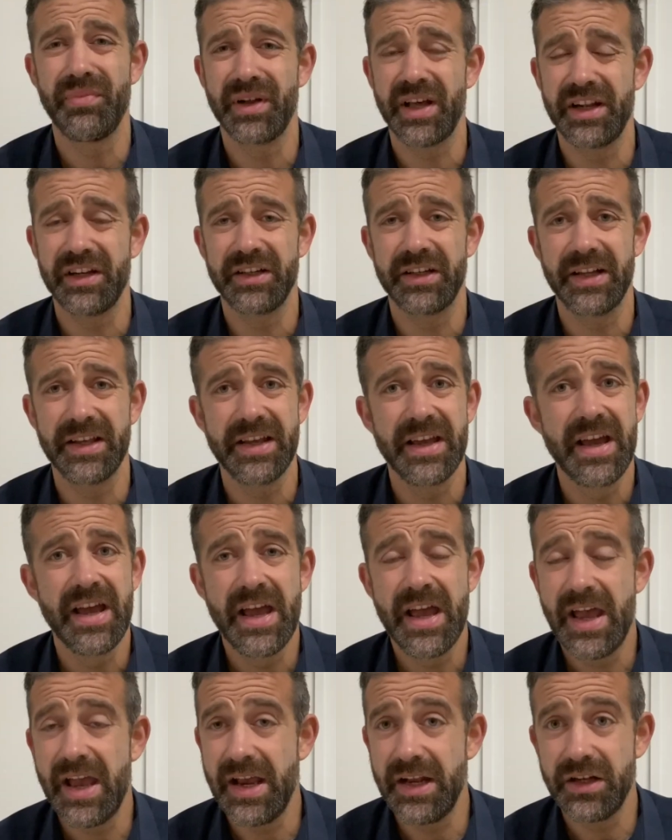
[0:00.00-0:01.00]
actually
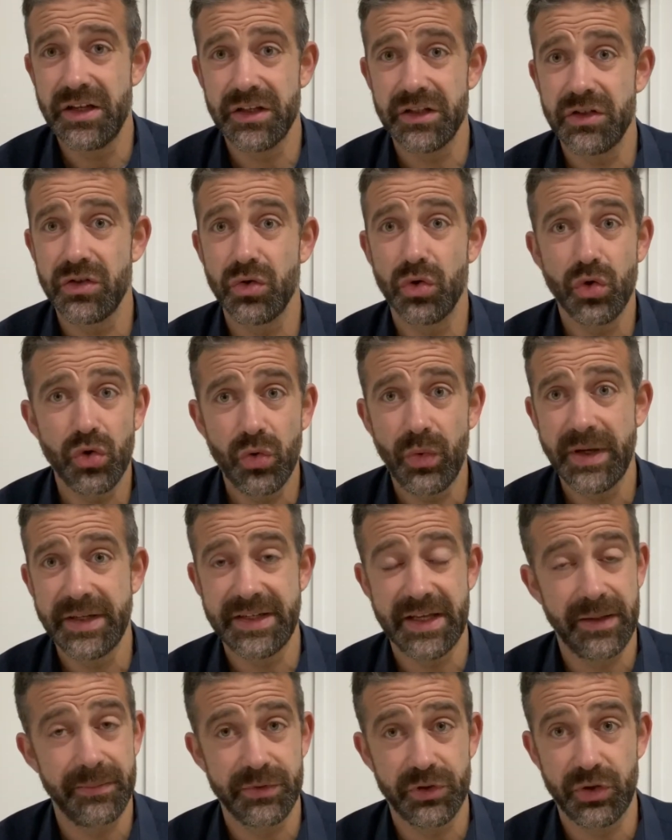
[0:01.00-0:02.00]
it doesn't always
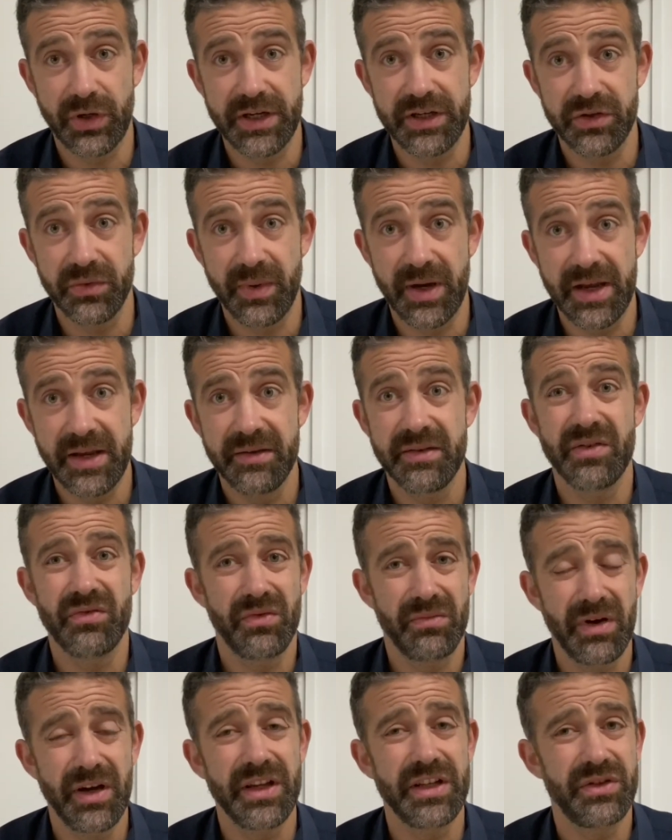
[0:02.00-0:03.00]
help straight away. It
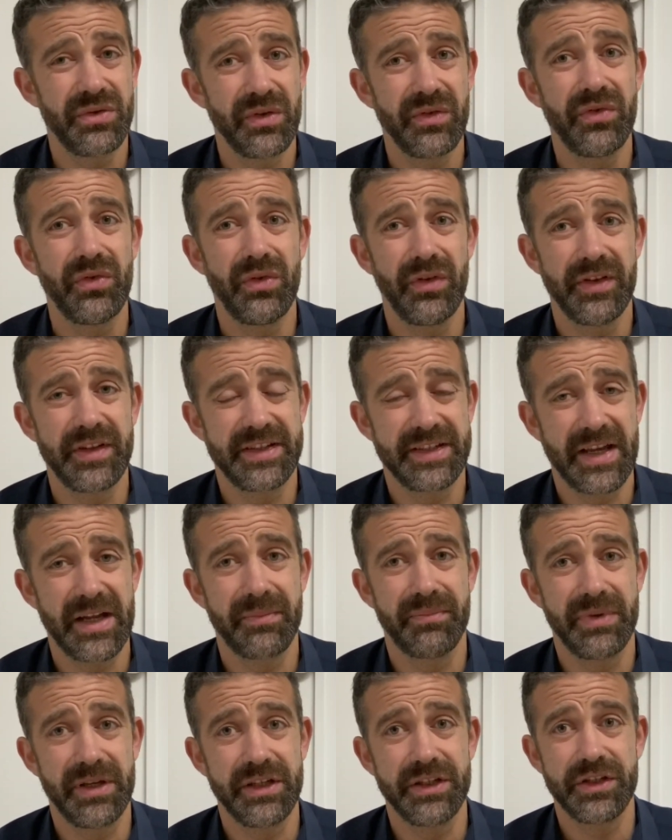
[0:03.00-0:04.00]
reminds you of all the
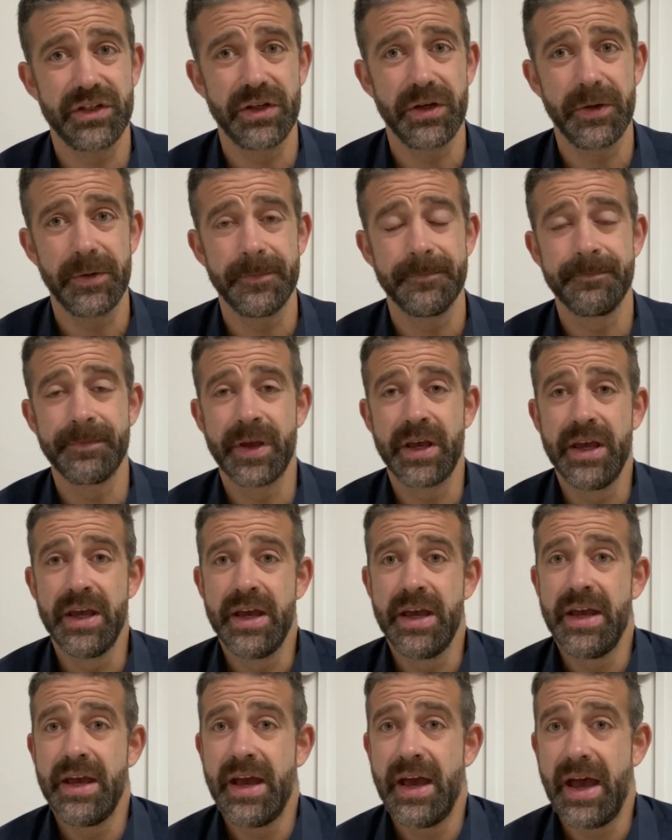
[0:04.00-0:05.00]
sad bits too.
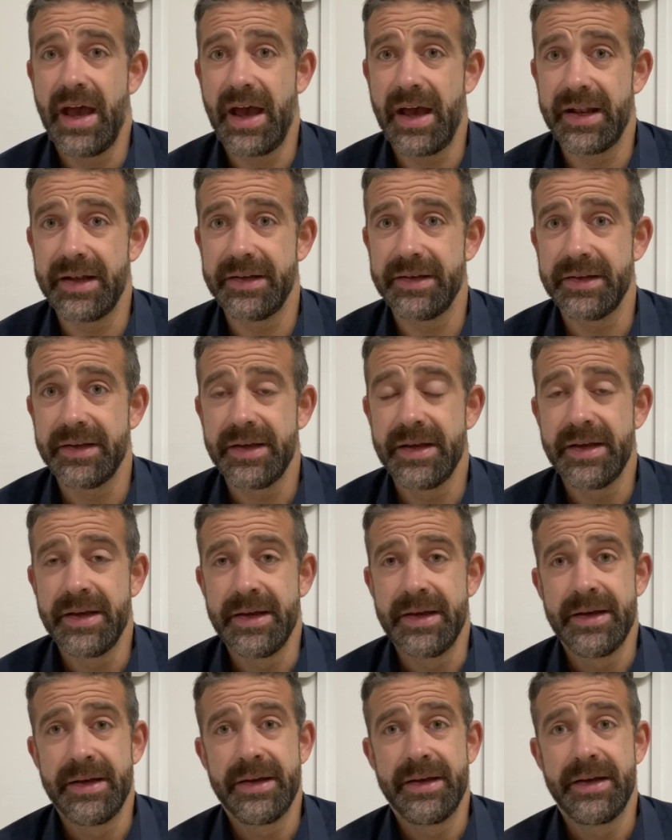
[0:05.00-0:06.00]
And
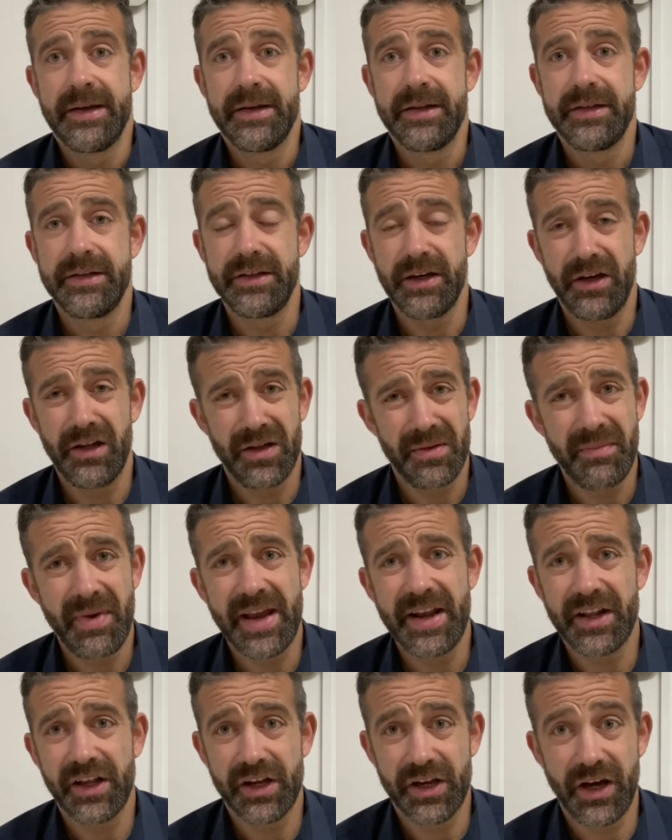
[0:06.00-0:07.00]
Darla
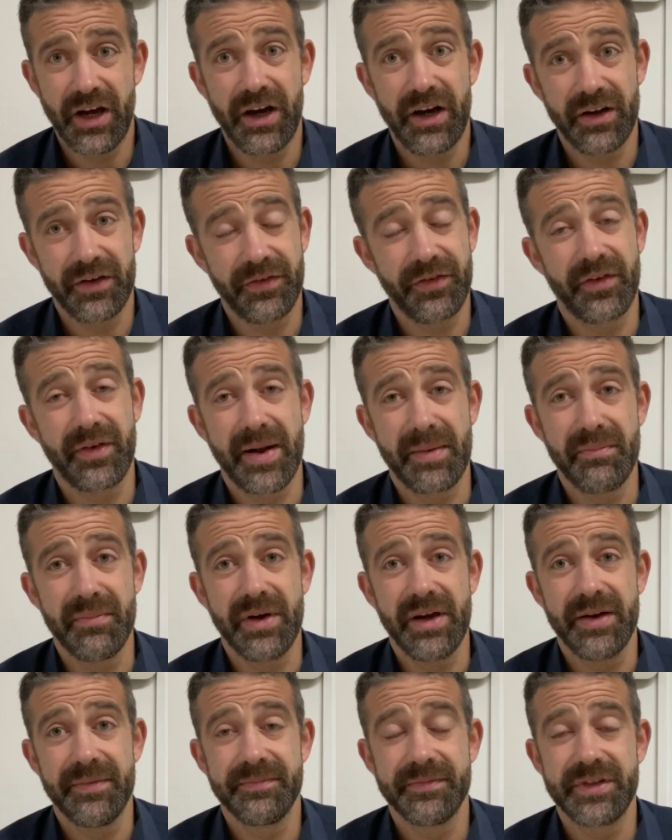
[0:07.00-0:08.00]
made a card for
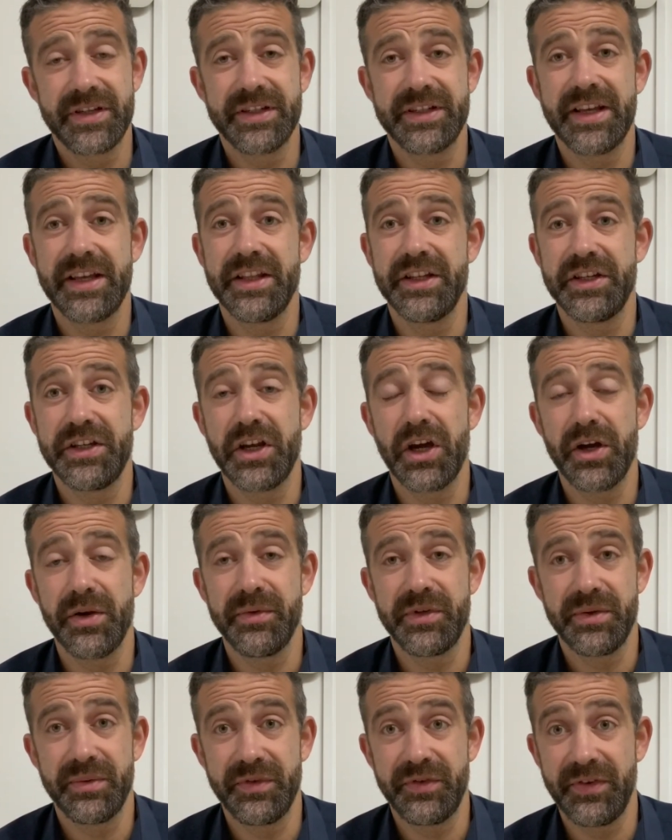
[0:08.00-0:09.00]
Amber to say that she hoped
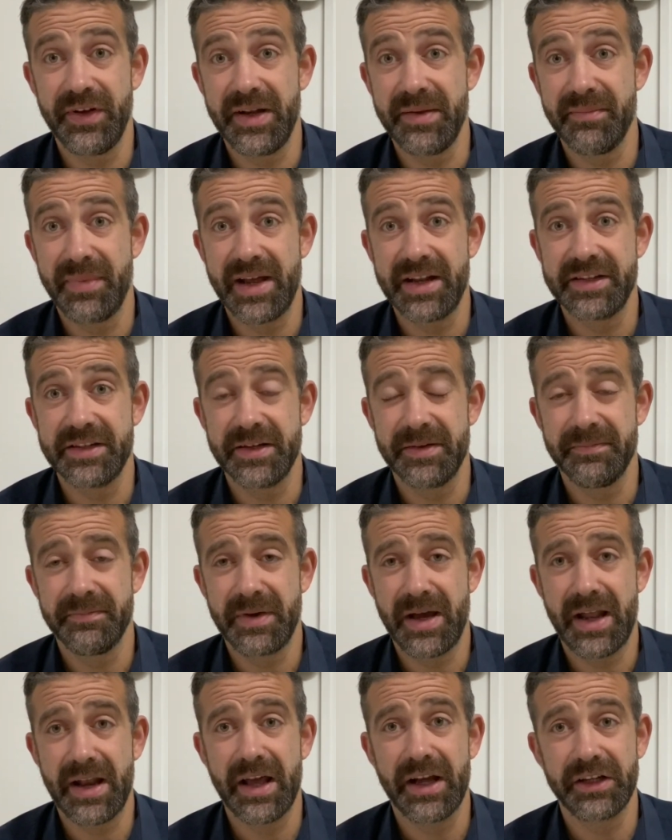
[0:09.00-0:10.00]
she was feeling better.
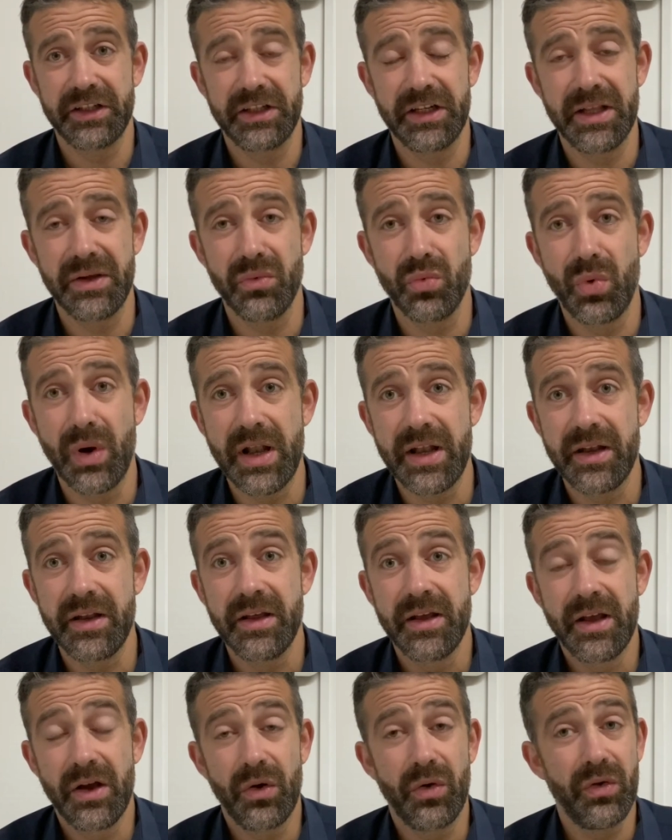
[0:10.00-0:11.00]
And actually,
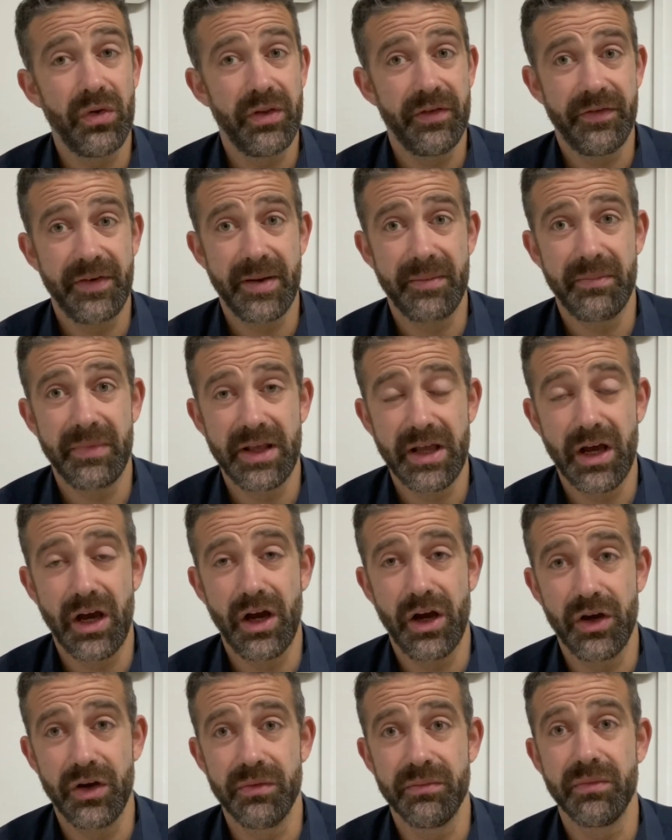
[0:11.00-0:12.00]
when all the family at
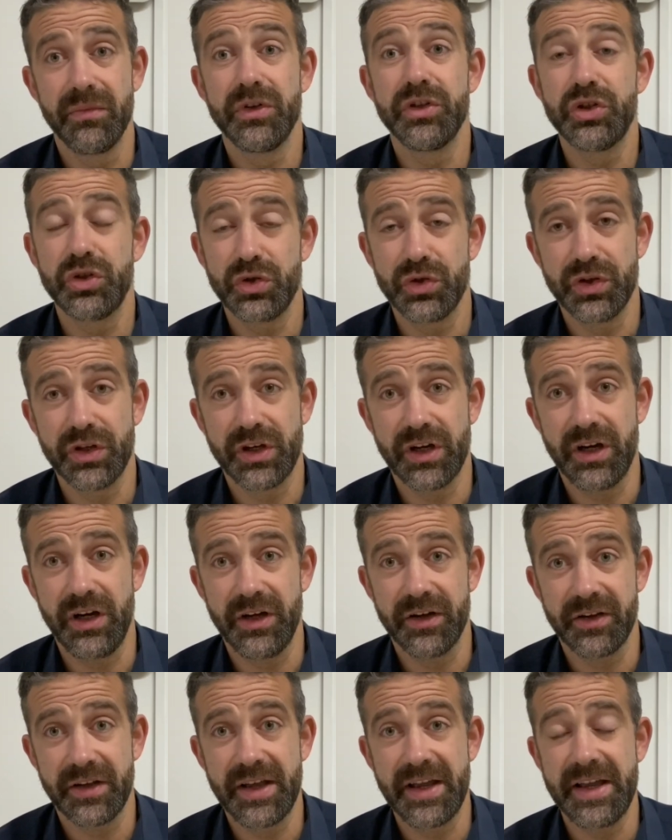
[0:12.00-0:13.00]
home saw the
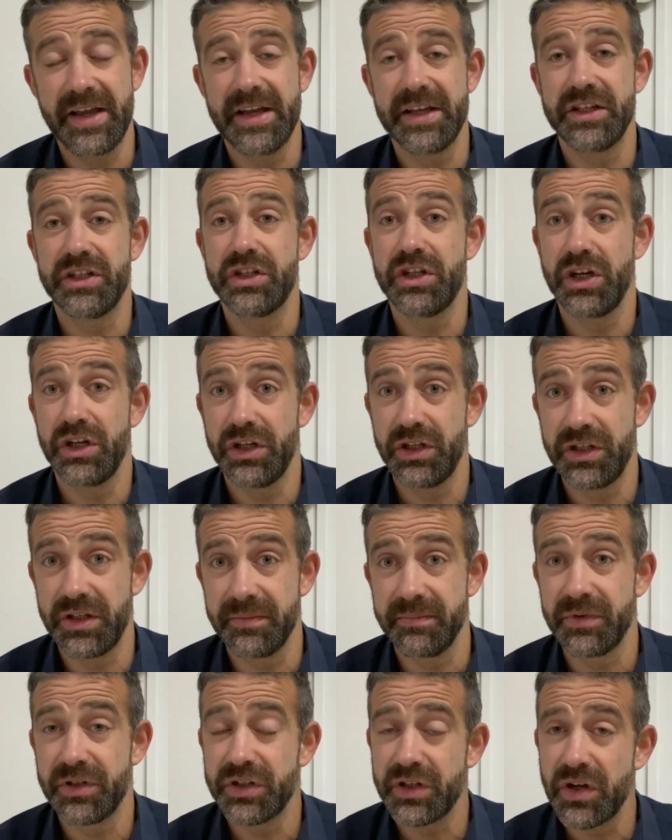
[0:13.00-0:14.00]
card, it has touched
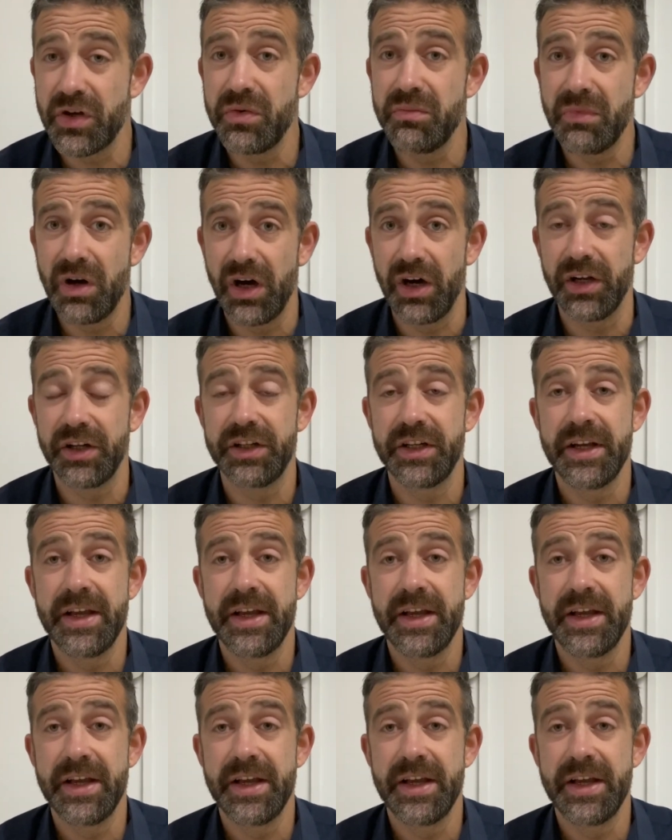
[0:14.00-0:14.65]
them so much